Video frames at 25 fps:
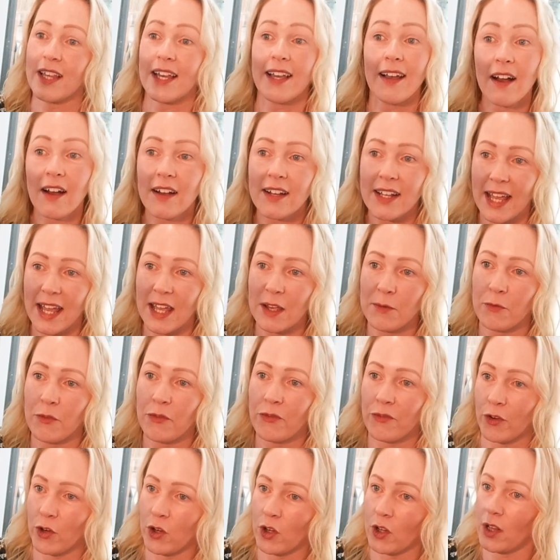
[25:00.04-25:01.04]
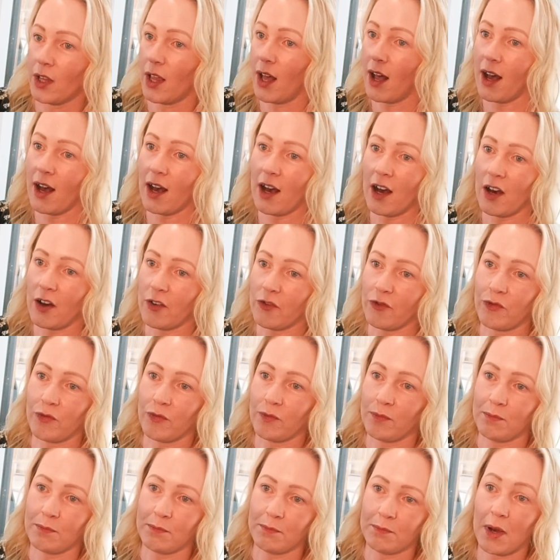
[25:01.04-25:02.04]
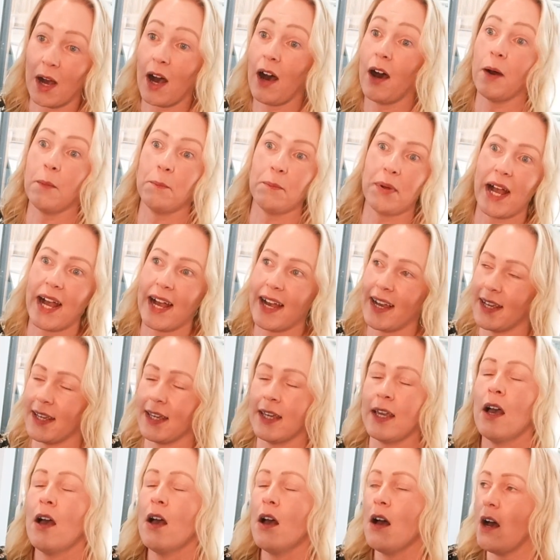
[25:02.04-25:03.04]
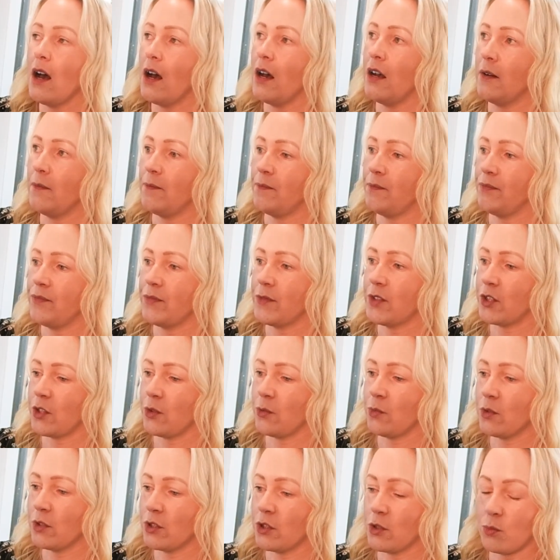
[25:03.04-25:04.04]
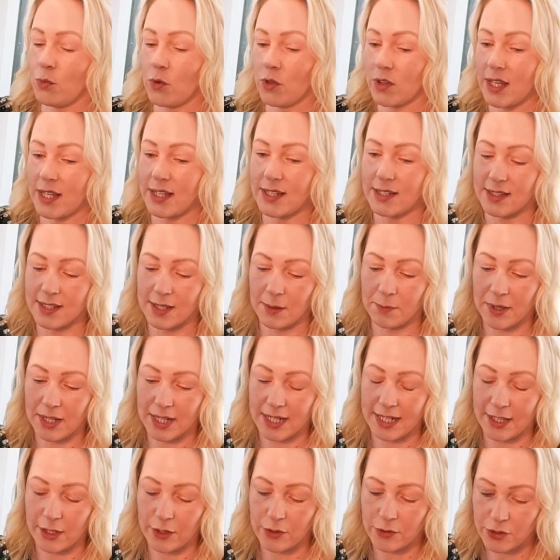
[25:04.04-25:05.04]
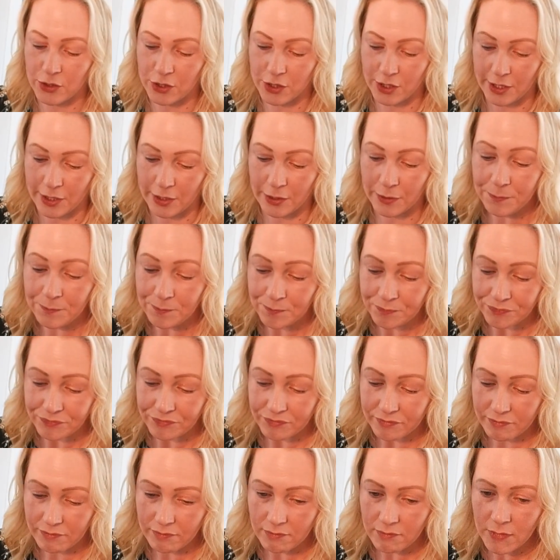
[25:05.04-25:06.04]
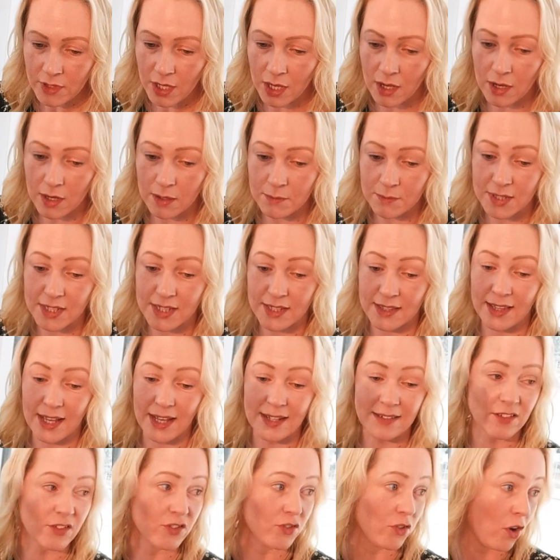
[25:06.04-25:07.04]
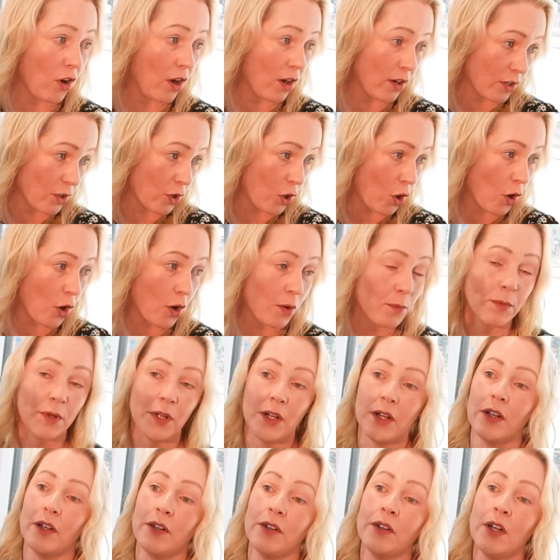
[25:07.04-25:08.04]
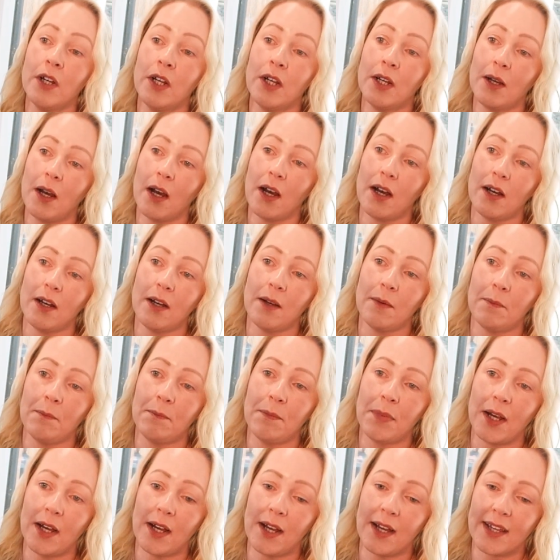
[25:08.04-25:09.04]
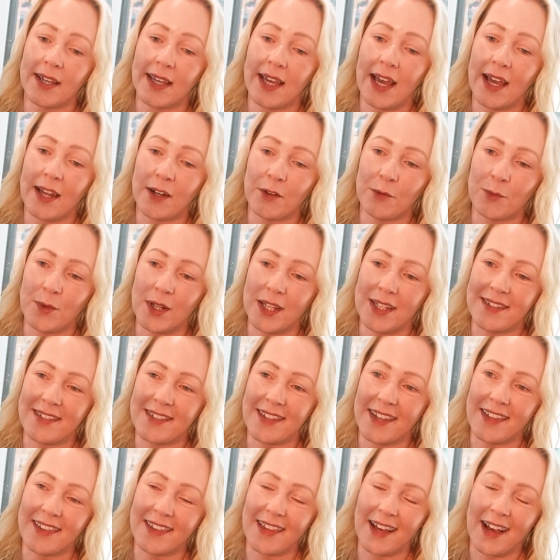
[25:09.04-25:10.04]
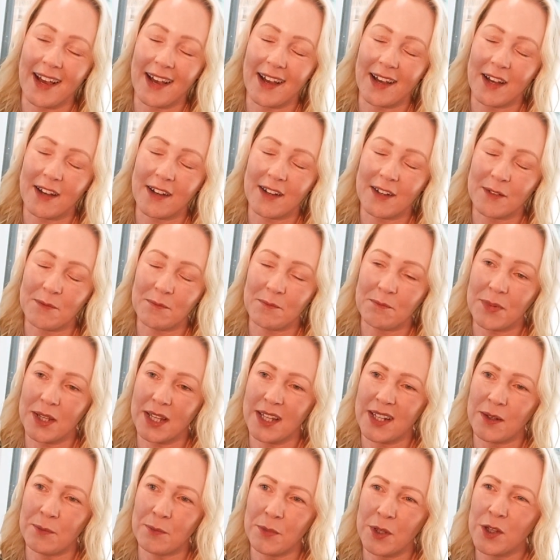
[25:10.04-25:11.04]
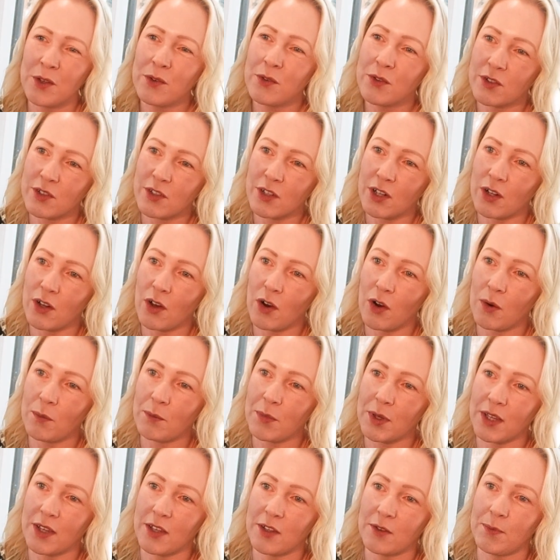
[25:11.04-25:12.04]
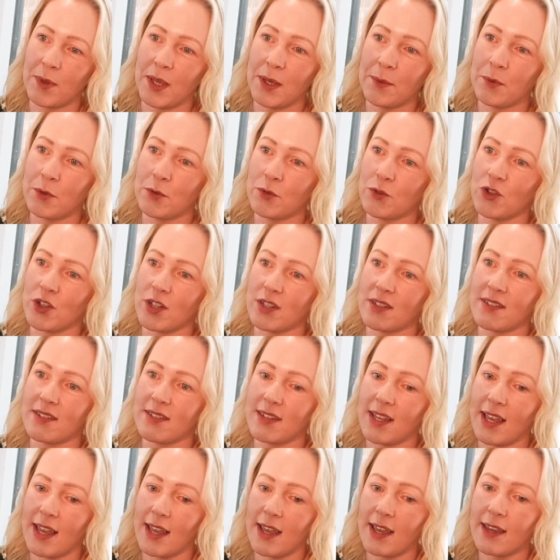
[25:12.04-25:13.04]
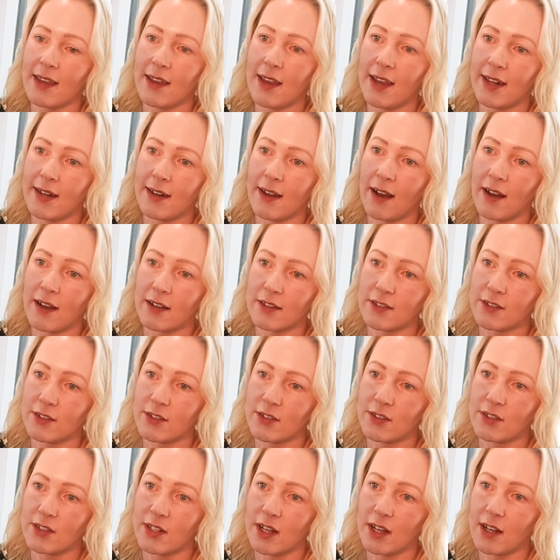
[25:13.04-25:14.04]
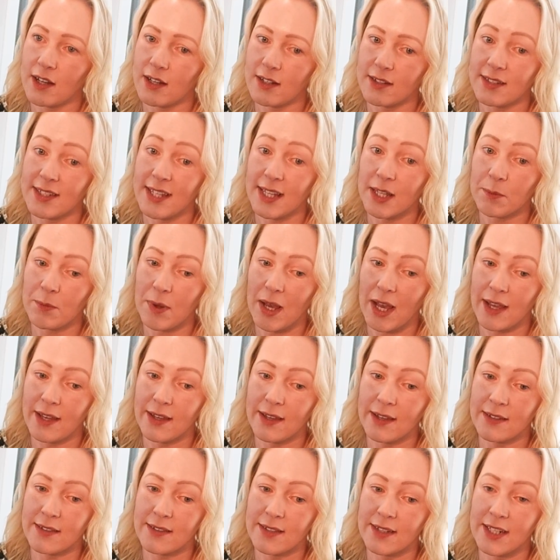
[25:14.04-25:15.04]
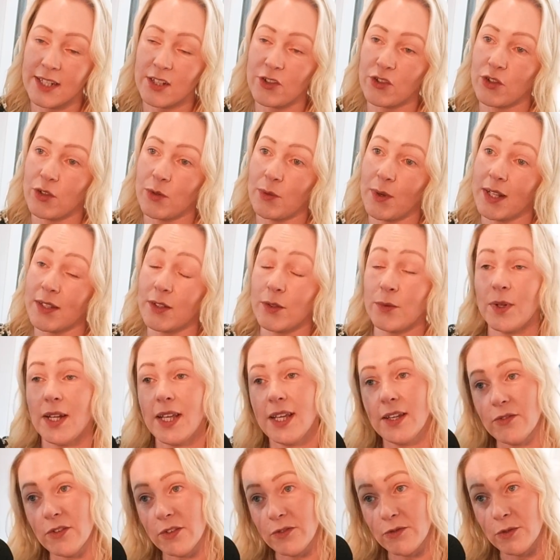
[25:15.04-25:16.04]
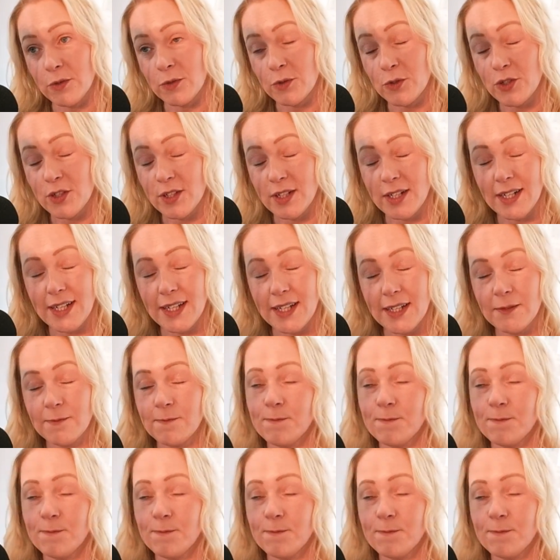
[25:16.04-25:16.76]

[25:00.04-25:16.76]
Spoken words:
are getting full, half, part pay to what they typically used to. So that's not uncommon, but again, we see that being abused a lot because people just see enhanced sick pay as additional annual leave, unfortunately.